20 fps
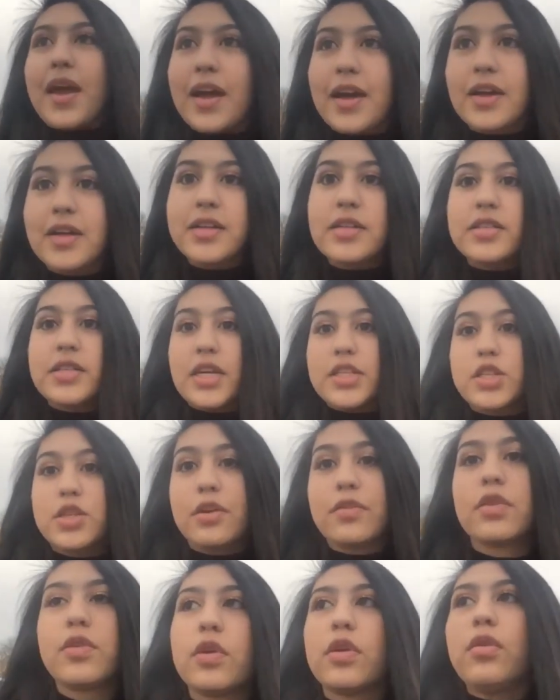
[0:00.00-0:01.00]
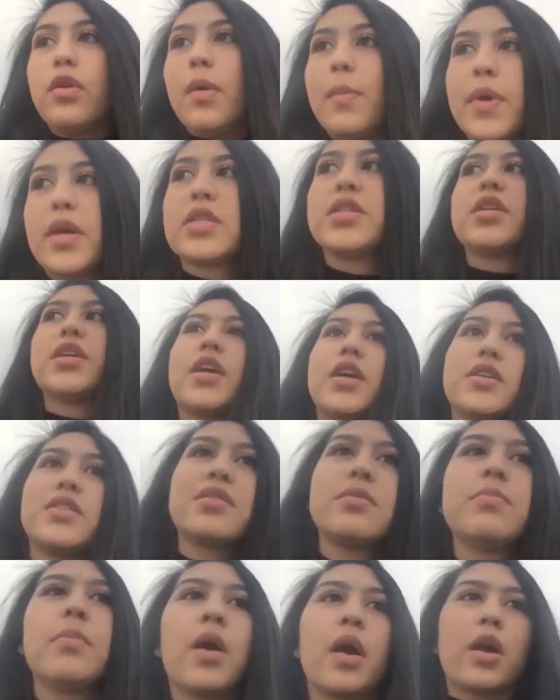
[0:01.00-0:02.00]
and I still have to go to Walmart to get
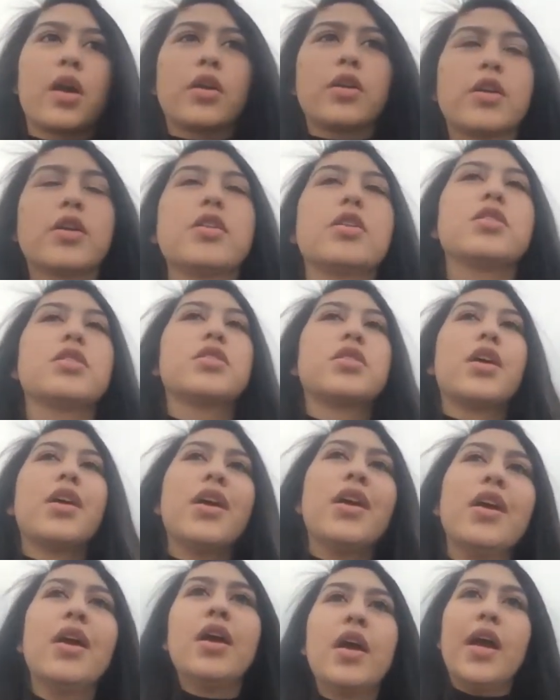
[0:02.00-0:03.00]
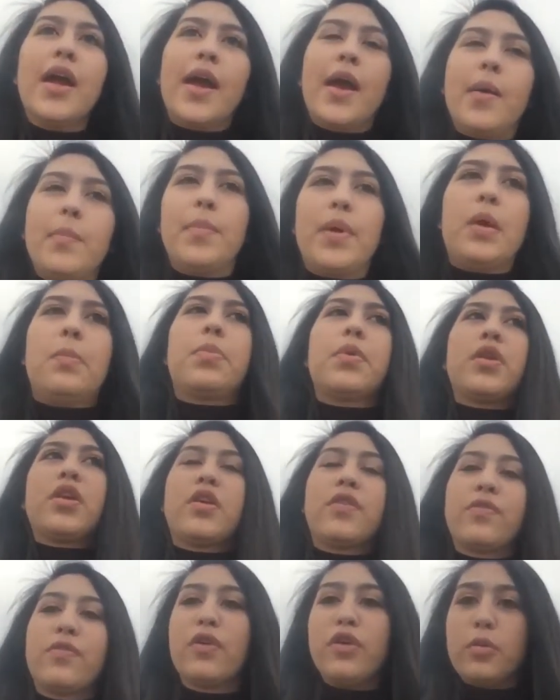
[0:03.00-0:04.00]
some markers and
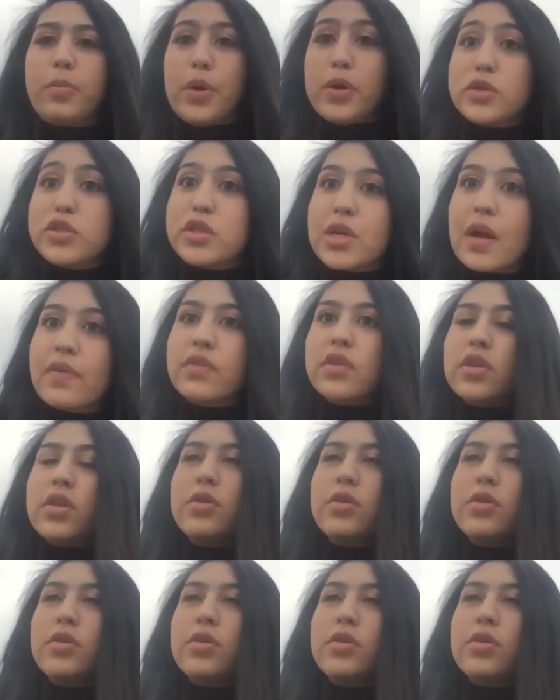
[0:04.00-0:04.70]
paper for a poster I have to